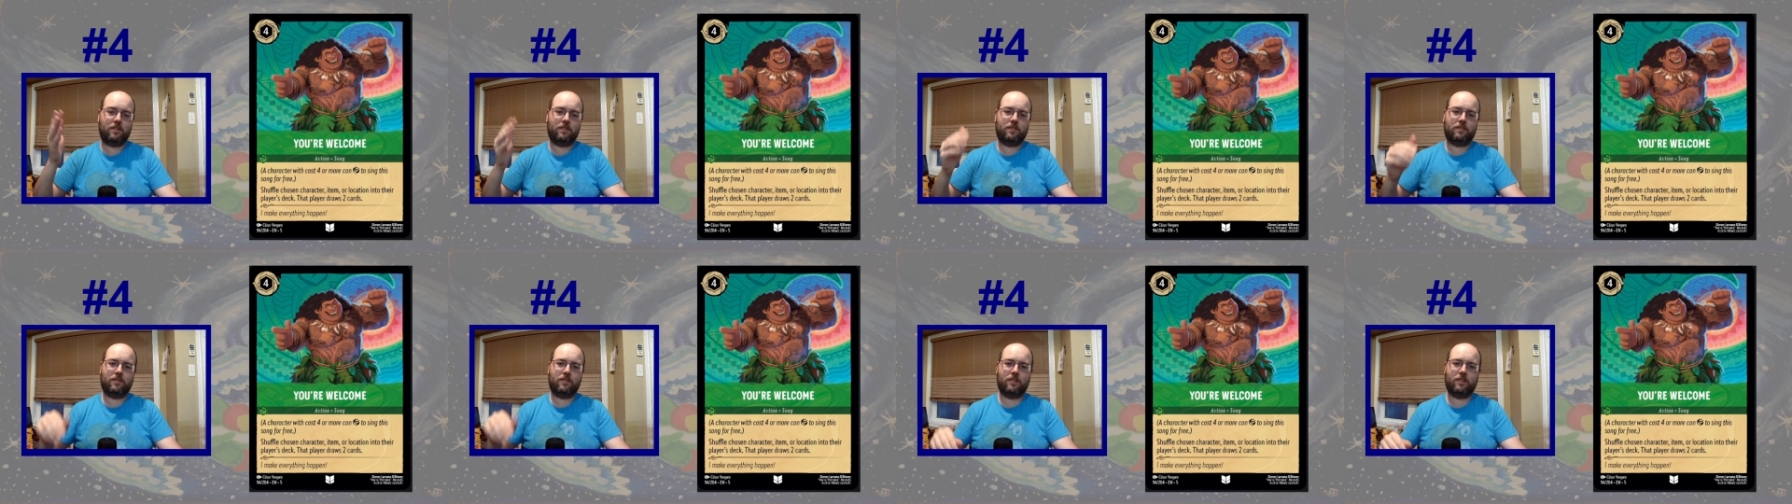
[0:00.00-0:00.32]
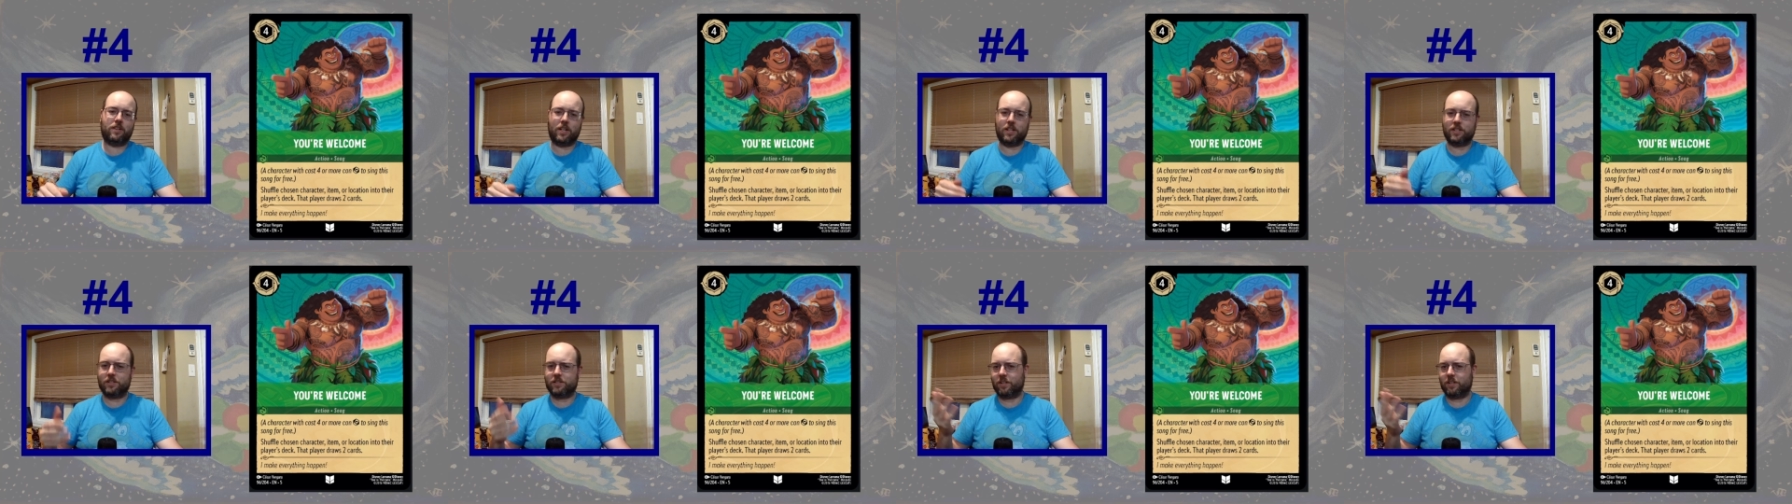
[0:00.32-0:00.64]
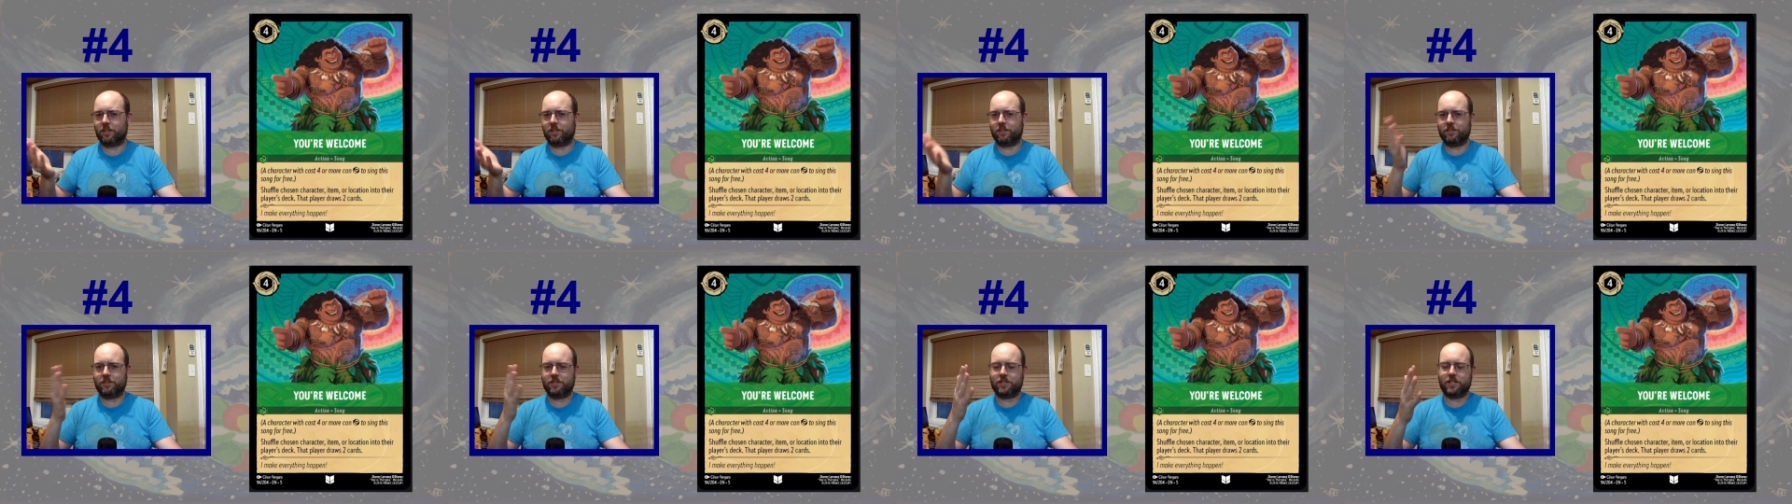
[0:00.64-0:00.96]
Okay, it's not
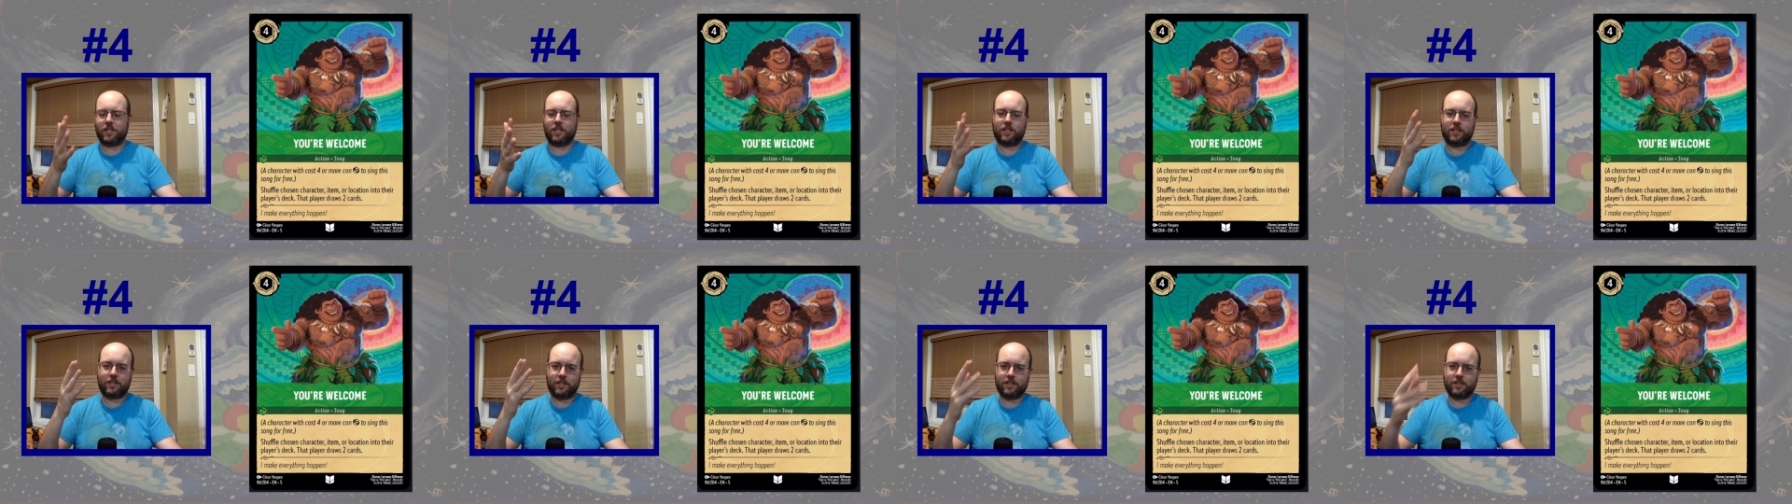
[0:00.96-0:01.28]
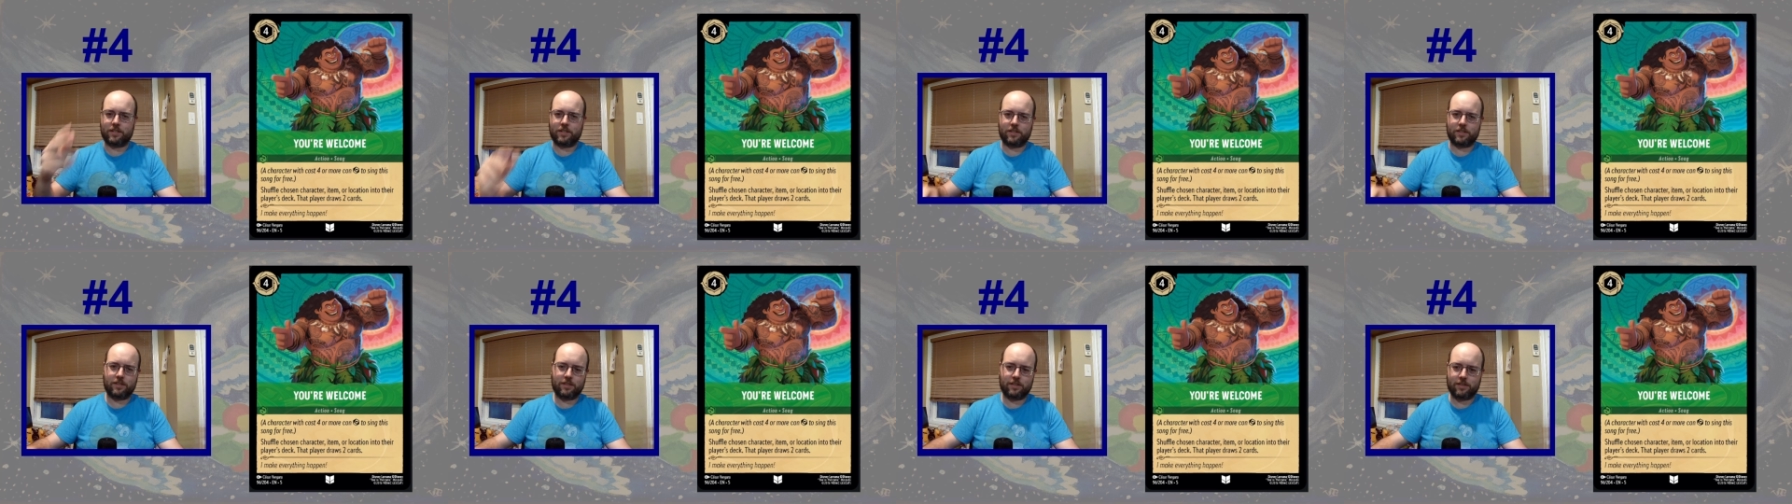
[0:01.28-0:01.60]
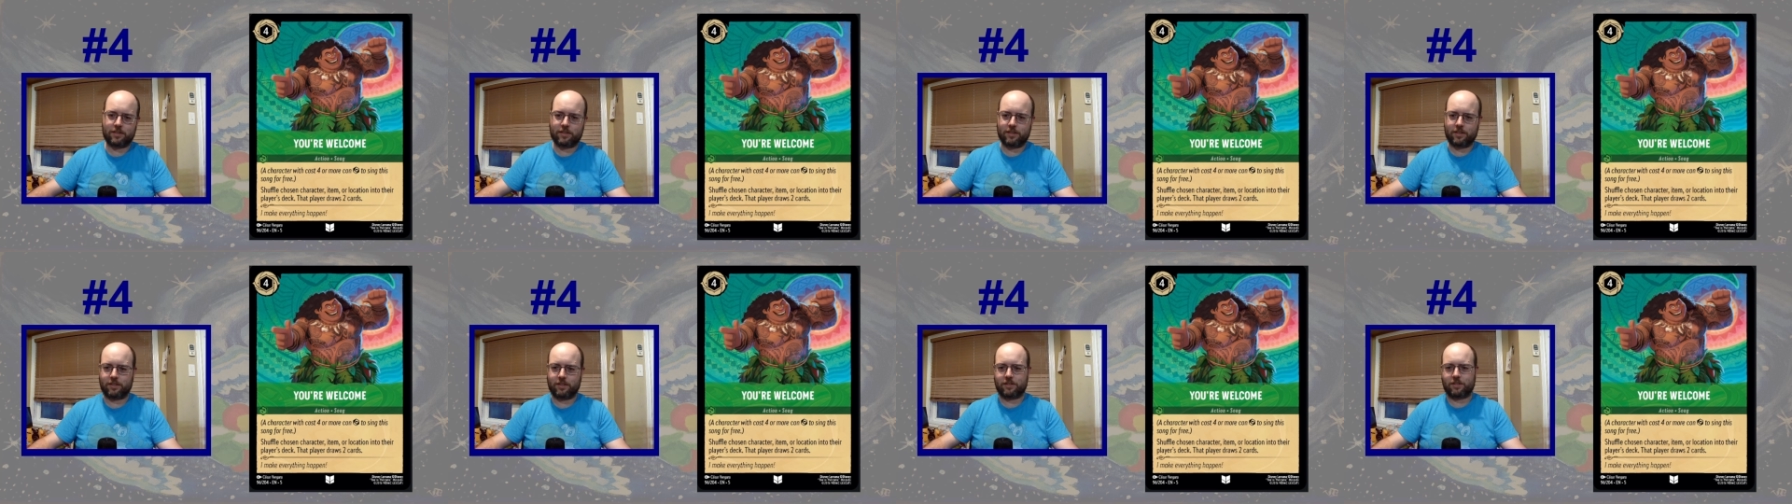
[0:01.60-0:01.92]
on the stick, it's
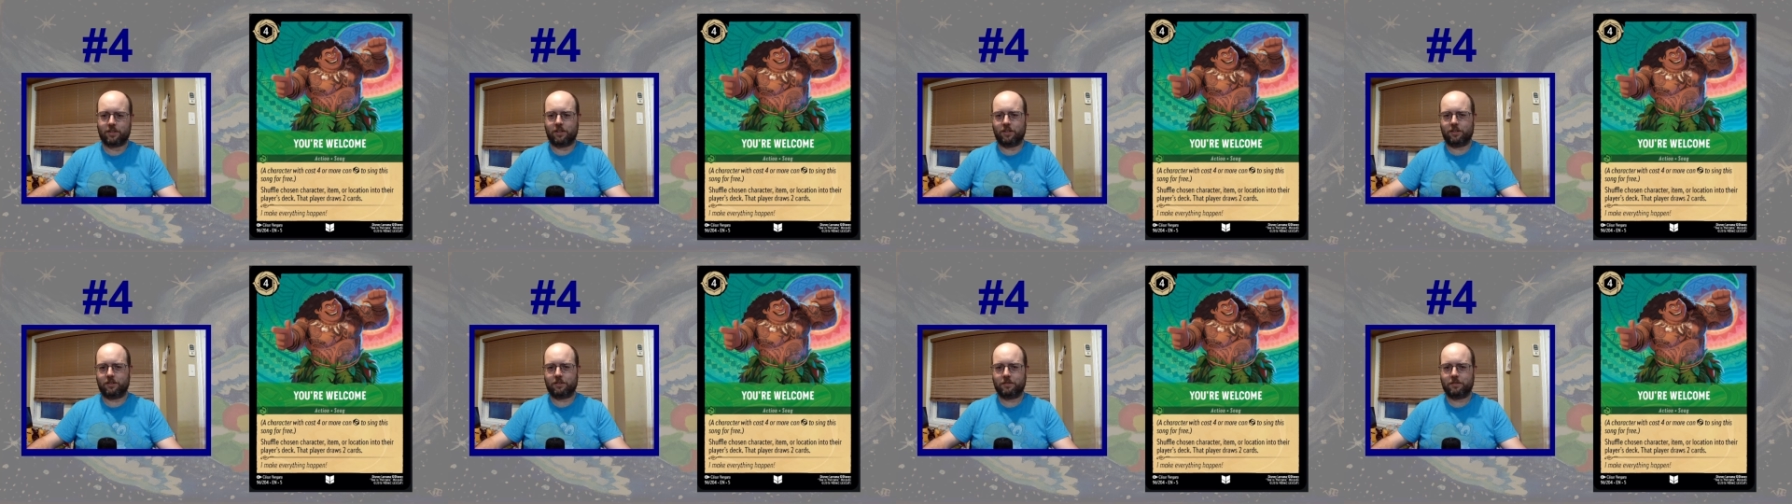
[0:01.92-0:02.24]
a song.